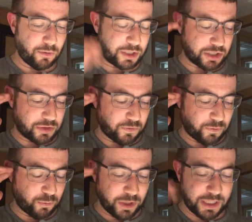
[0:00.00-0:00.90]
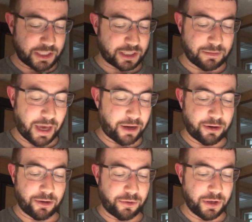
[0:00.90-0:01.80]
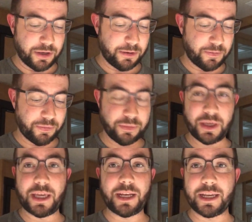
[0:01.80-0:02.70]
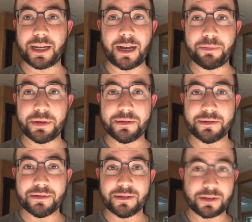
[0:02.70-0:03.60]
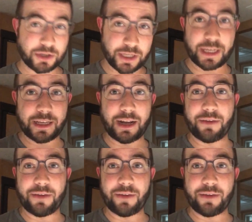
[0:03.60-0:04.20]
which is really just a matter of heating it up, cooking it,